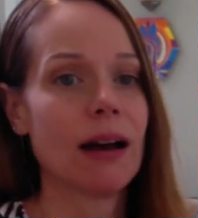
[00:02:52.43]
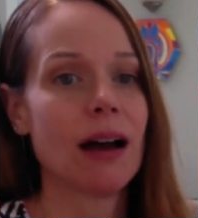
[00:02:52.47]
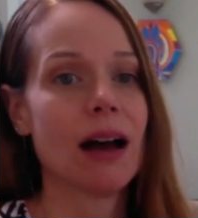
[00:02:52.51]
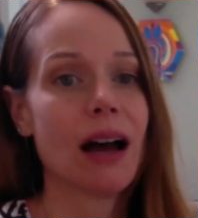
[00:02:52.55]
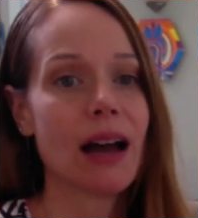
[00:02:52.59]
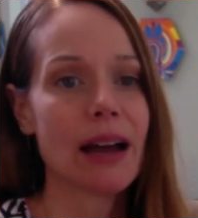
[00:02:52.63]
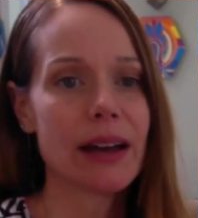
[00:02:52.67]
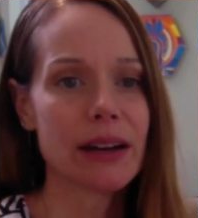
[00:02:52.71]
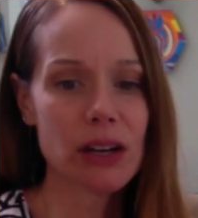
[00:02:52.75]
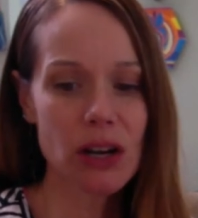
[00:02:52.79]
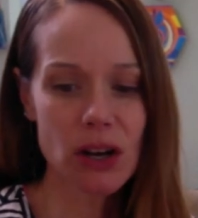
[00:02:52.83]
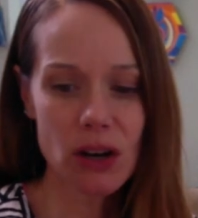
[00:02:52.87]

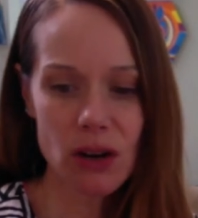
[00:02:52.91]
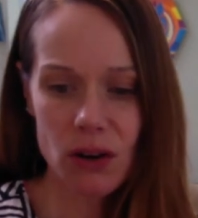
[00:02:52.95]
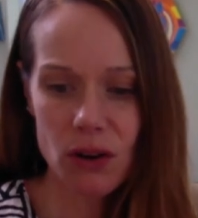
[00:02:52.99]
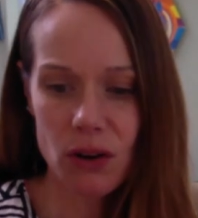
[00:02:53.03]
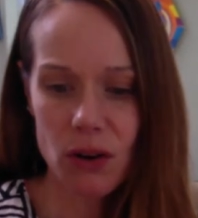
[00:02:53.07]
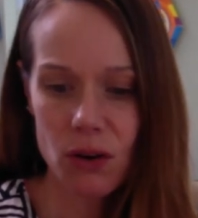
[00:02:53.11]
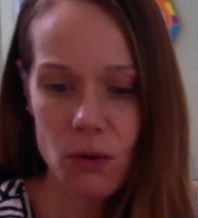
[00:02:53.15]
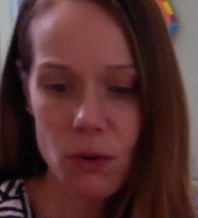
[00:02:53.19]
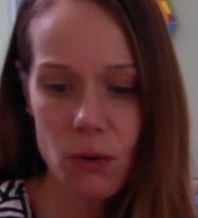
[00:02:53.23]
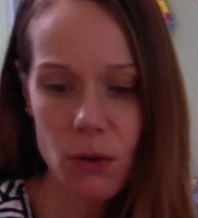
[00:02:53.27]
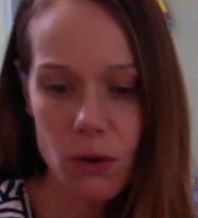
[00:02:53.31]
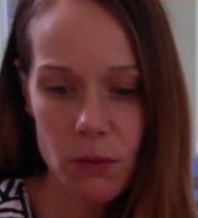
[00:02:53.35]
I
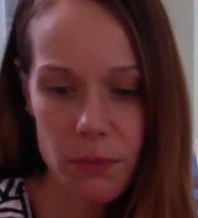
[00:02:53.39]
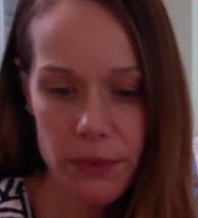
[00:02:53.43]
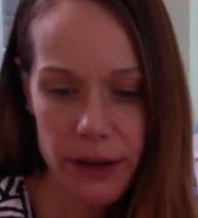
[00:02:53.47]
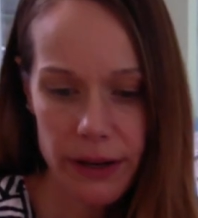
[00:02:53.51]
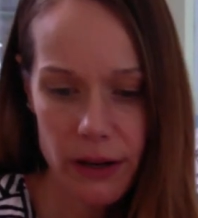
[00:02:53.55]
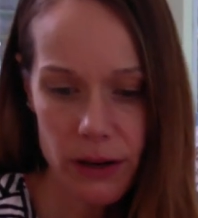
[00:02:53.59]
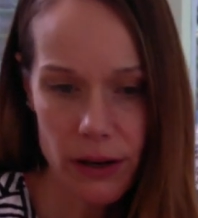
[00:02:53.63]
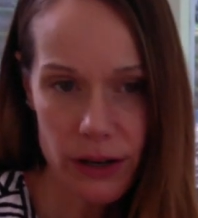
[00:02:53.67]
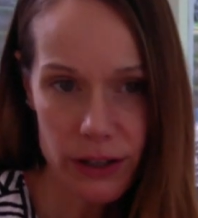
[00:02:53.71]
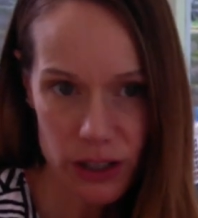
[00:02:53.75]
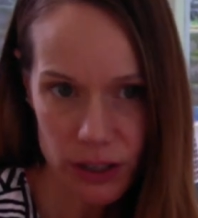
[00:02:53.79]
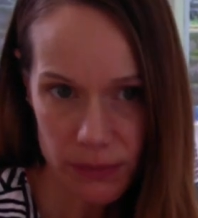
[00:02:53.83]
know, oh my
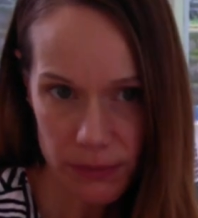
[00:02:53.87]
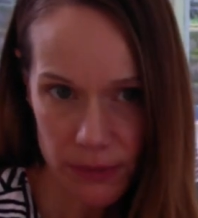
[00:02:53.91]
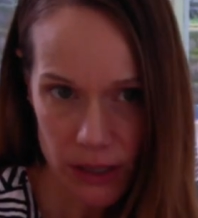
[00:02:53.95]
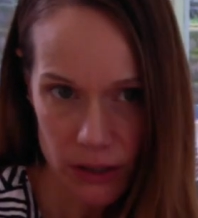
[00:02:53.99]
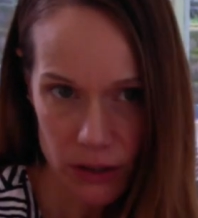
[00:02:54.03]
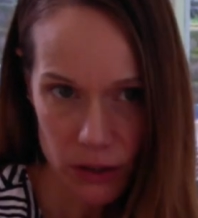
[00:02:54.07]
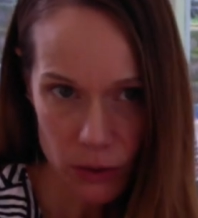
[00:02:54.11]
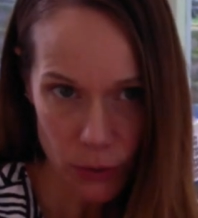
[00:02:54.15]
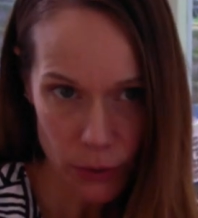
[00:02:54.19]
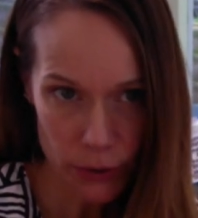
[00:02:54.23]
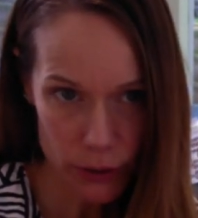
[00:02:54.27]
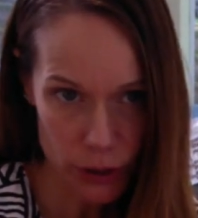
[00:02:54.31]
gosh, I'm going
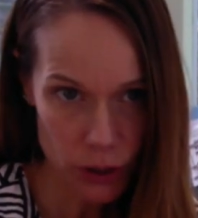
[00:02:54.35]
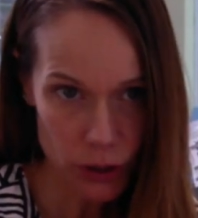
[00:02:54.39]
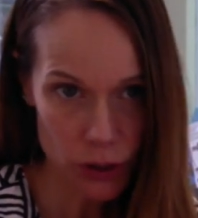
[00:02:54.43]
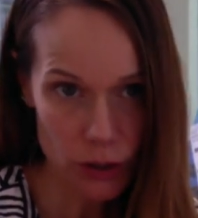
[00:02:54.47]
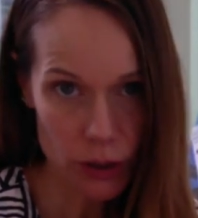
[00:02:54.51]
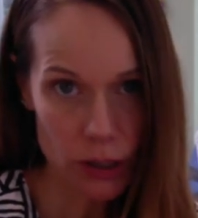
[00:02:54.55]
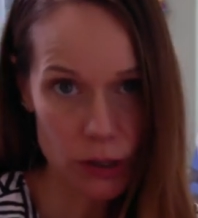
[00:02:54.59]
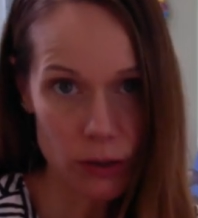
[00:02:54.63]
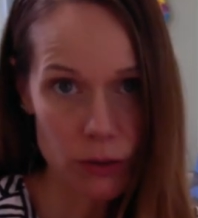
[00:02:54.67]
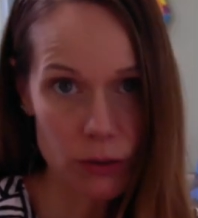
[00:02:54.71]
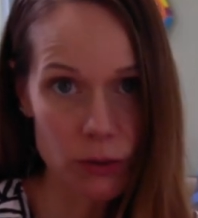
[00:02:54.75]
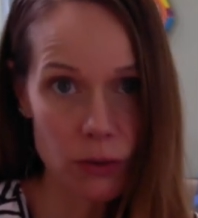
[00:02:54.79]
to torture
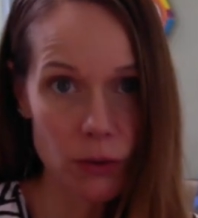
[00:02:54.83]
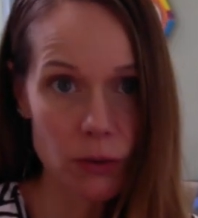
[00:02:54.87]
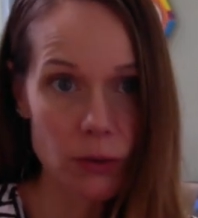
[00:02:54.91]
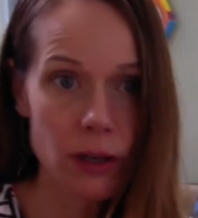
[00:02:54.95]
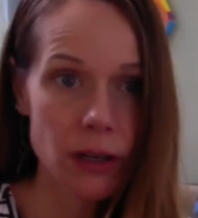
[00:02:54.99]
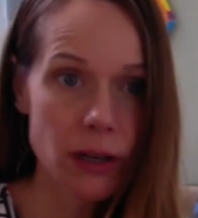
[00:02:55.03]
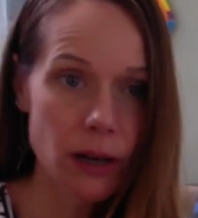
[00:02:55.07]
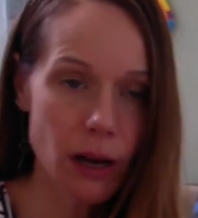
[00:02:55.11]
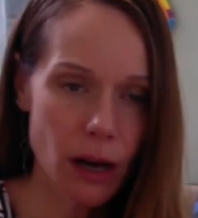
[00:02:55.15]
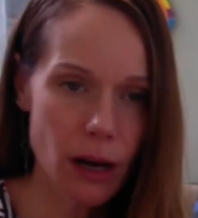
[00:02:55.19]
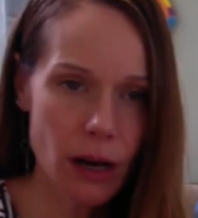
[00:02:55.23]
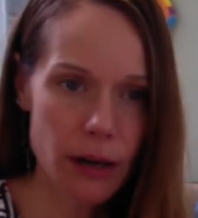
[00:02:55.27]
you.
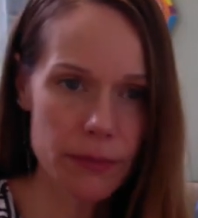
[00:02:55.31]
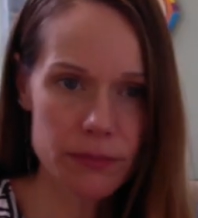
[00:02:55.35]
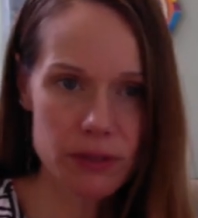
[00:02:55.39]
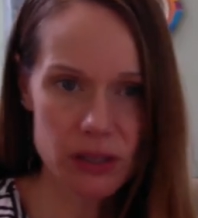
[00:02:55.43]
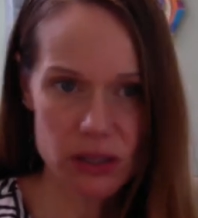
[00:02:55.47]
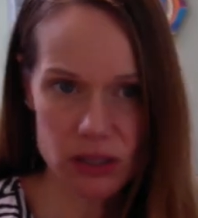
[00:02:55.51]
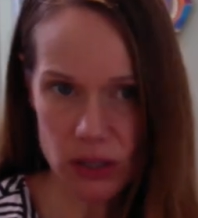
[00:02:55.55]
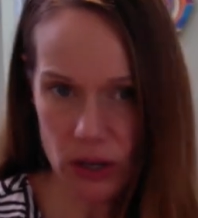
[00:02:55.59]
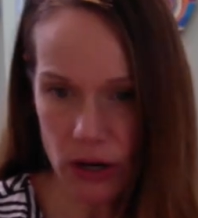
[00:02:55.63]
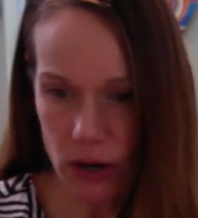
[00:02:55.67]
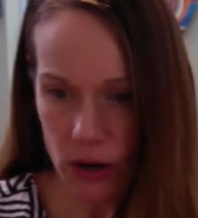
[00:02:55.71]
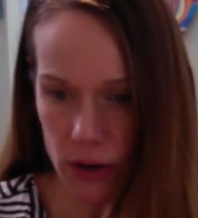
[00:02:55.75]
I'm
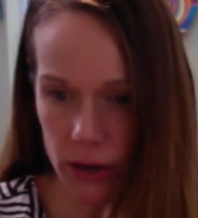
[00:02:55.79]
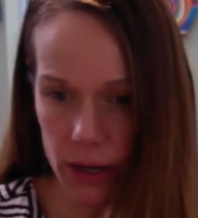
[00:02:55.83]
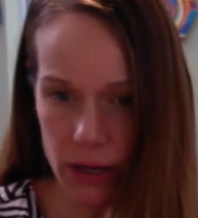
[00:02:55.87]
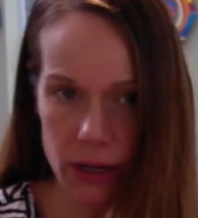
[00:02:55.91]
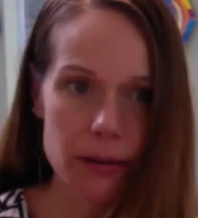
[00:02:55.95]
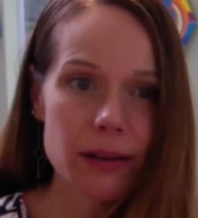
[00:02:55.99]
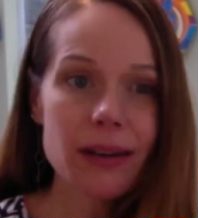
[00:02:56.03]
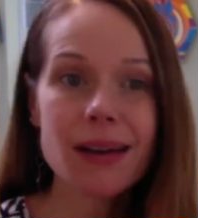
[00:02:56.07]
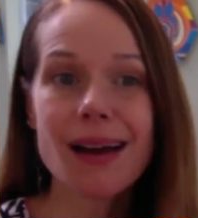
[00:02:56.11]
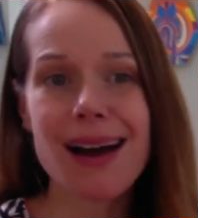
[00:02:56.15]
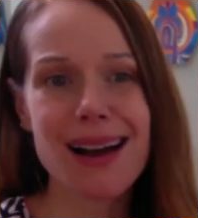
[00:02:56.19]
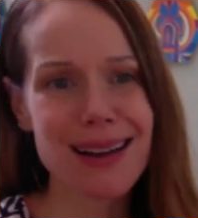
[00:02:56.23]

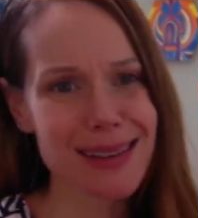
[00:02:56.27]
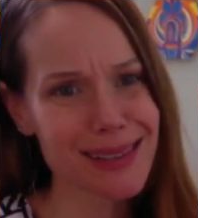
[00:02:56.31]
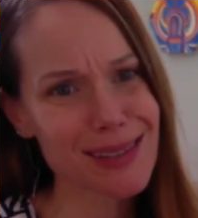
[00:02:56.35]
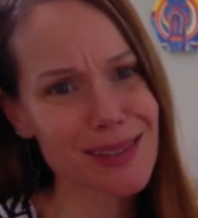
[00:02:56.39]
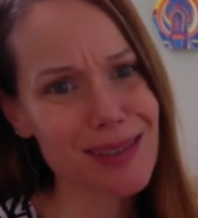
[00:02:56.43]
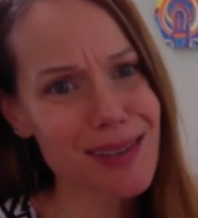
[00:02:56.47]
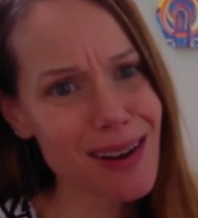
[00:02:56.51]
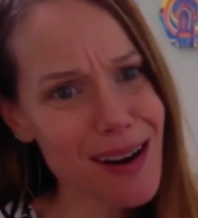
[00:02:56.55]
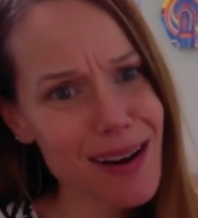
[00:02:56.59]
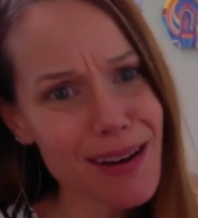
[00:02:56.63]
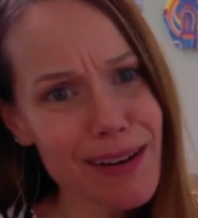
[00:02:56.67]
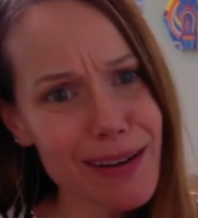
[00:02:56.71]
sorry. Not
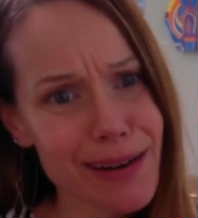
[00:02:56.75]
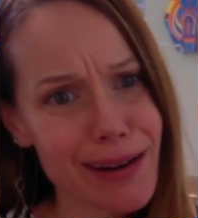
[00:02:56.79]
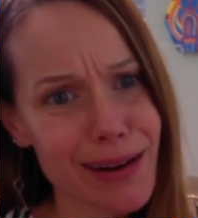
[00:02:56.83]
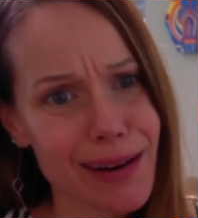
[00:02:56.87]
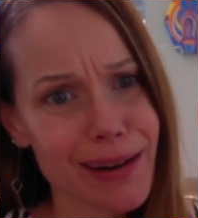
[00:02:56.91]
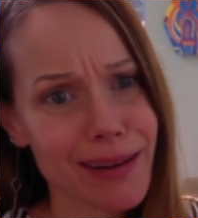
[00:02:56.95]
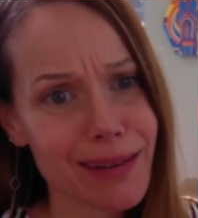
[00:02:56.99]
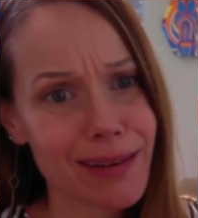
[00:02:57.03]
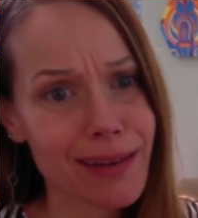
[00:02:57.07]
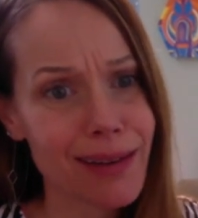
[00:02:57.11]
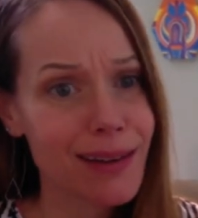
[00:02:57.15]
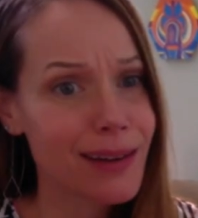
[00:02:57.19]

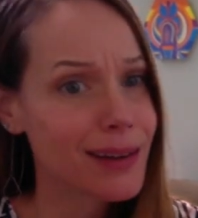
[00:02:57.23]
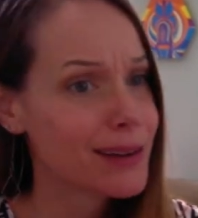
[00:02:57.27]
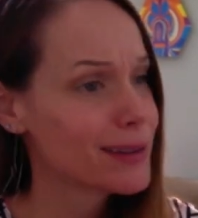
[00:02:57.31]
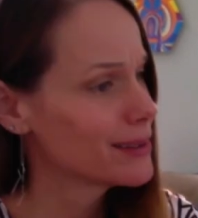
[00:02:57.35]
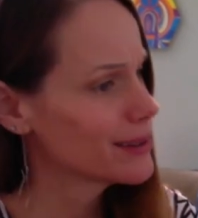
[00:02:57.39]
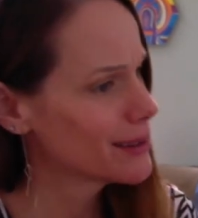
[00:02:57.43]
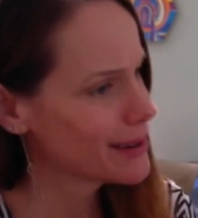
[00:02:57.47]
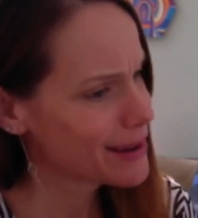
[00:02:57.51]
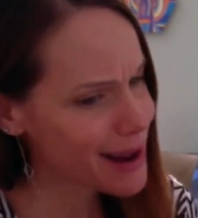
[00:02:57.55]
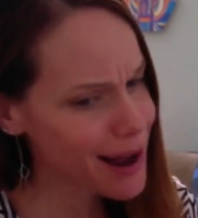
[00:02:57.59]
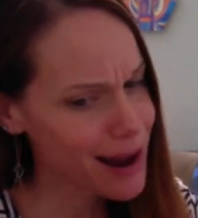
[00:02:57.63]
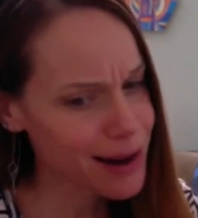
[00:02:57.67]
sorry.
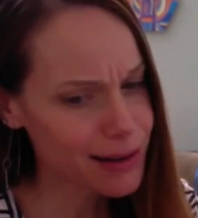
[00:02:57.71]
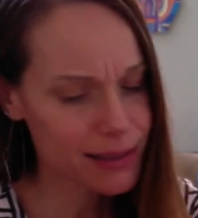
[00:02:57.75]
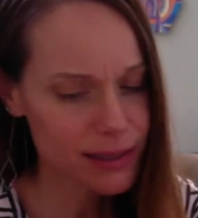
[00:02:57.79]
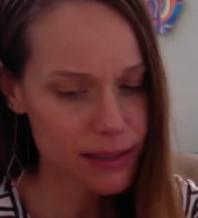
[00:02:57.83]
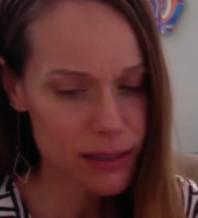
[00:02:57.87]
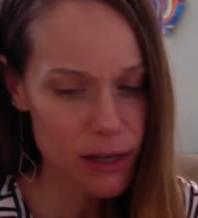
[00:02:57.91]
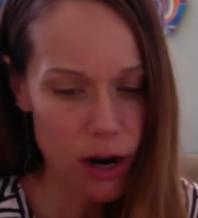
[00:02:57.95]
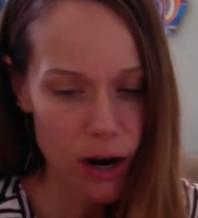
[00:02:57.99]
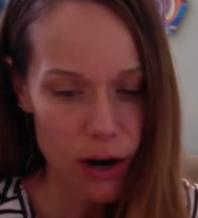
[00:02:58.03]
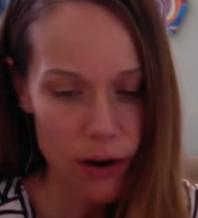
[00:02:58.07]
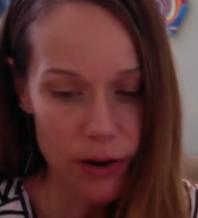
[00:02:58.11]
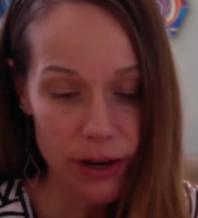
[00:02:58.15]
Not
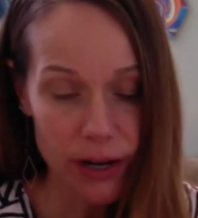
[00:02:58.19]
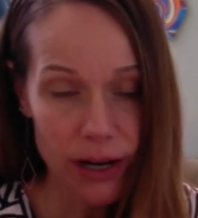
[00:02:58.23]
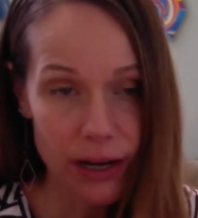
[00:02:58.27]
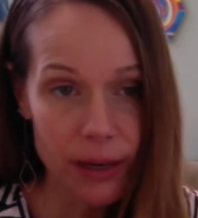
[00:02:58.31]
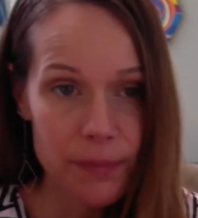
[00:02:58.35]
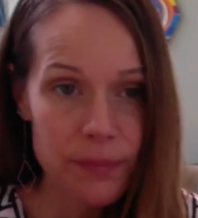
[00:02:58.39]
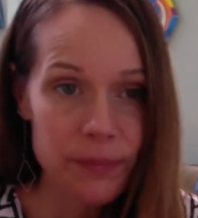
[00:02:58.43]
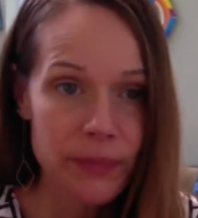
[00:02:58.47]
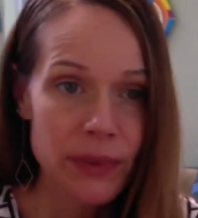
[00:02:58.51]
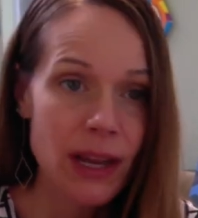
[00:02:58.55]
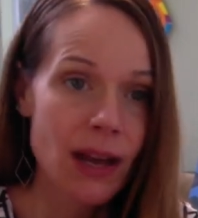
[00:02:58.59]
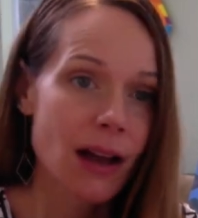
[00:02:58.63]
sorry.